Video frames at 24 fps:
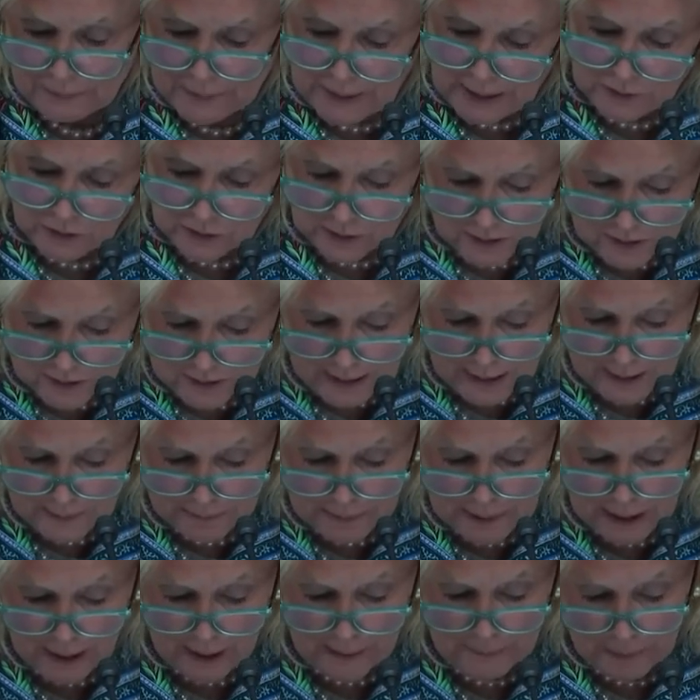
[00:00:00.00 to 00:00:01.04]
At the same
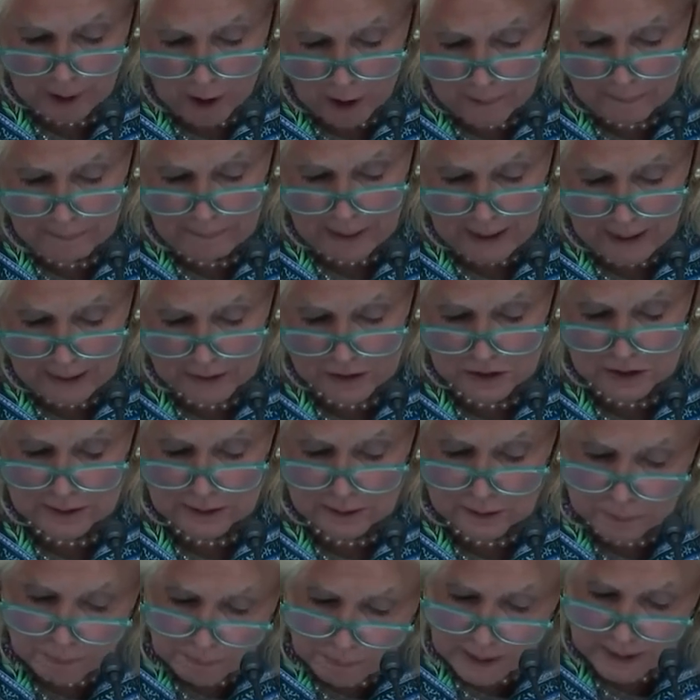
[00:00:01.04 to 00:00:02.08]
time, our
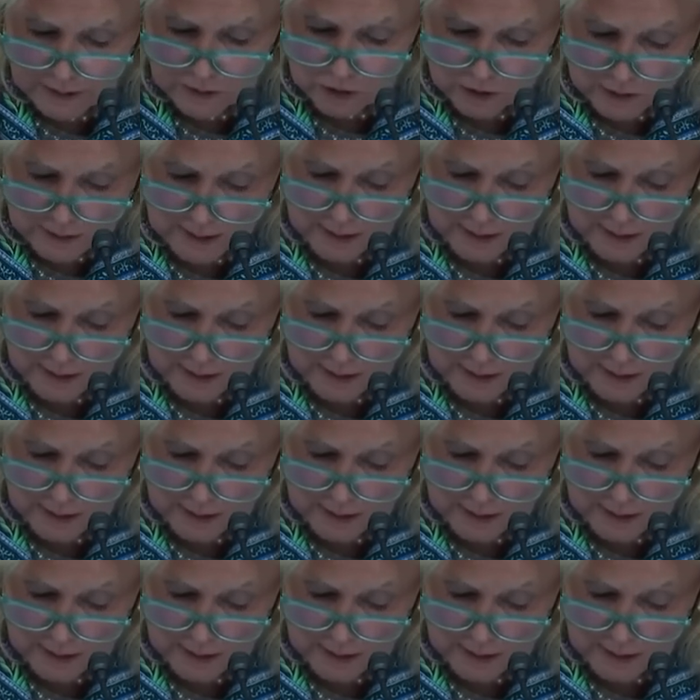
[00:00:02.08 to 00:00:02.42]
policies must